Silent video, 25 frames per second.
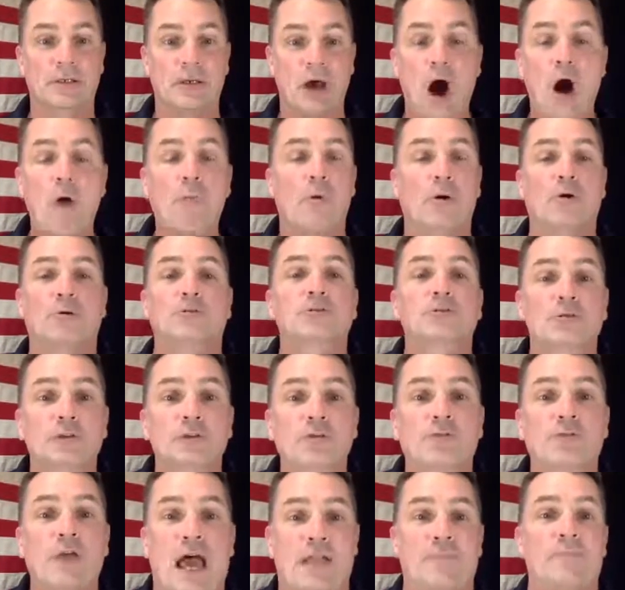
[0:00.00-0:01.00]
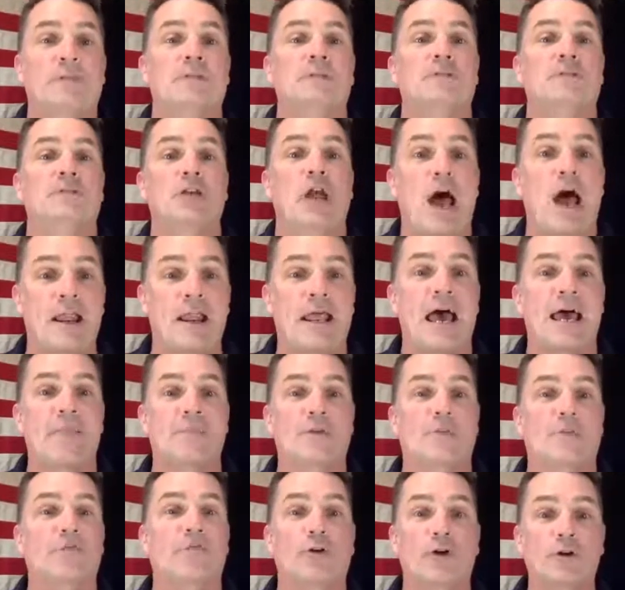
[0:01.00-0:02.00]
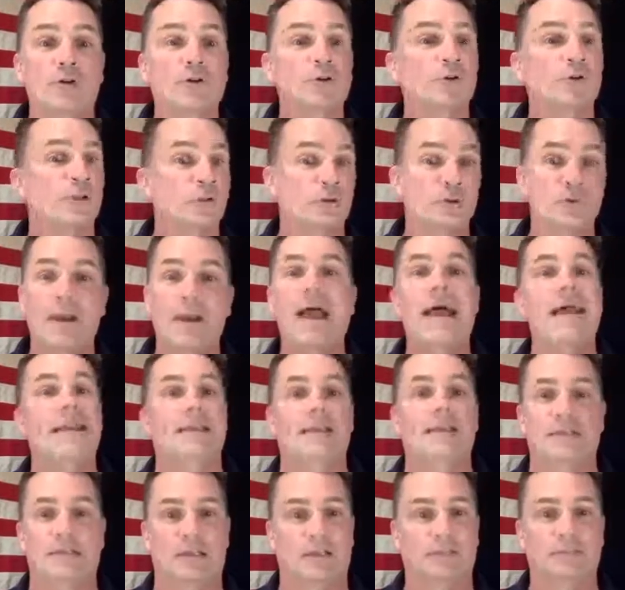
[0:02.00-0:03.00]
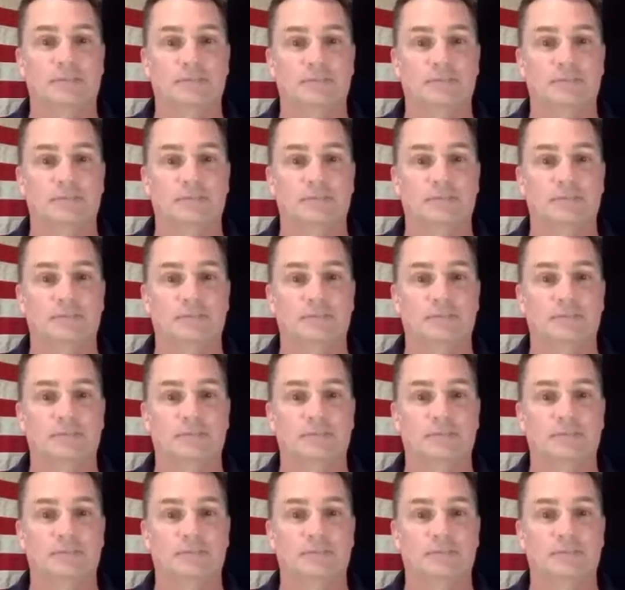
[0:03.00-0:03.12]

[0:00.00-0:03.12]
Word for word: almost you've got to be shot at before you can do anything